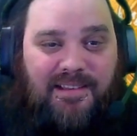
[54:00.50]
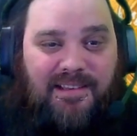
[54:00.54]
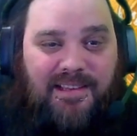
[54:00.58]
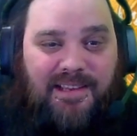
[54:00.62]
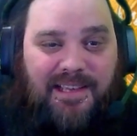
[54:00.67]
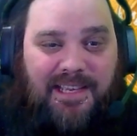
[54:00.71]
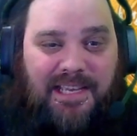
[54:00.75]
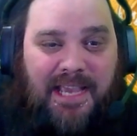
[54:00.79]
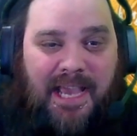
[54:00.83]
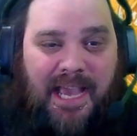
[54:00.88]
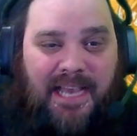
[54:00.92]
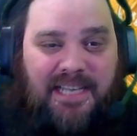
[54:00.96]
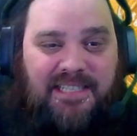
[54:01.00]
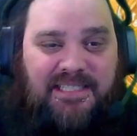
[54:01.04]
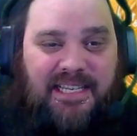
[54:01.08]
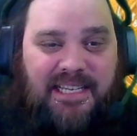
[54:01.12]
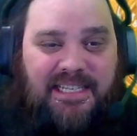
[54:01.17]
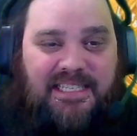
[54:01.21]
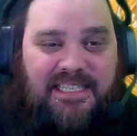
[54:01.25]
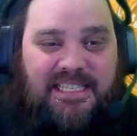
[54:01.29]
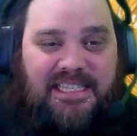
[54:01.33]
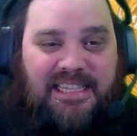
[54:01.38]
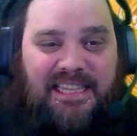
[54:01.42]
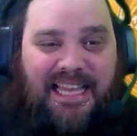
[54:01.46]
It has a
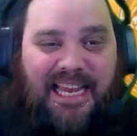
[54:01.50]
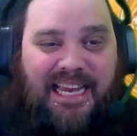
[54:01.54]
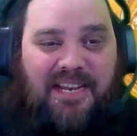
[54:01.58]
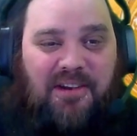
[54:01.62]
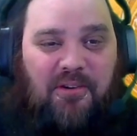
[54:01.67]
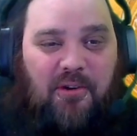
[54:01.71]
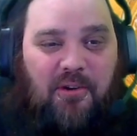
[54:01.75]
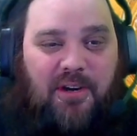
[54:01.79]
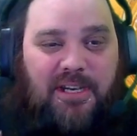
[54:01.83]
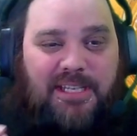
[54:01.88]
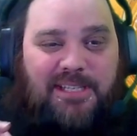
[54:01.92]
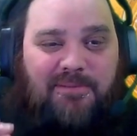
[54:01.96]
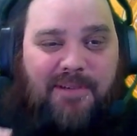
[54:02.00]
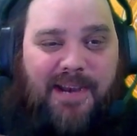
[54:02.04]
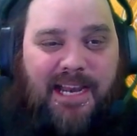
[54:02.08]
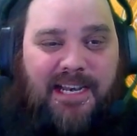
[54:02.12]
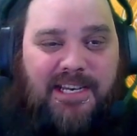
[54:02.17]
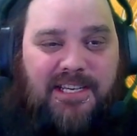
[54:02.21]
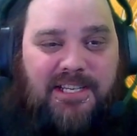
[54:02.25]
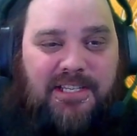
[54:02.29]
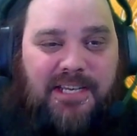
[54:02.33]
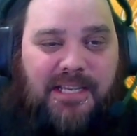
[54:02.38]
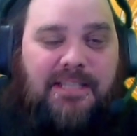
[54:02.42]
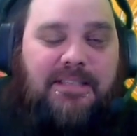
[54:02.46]
slight
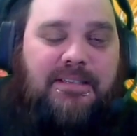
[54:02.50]
horseradish taste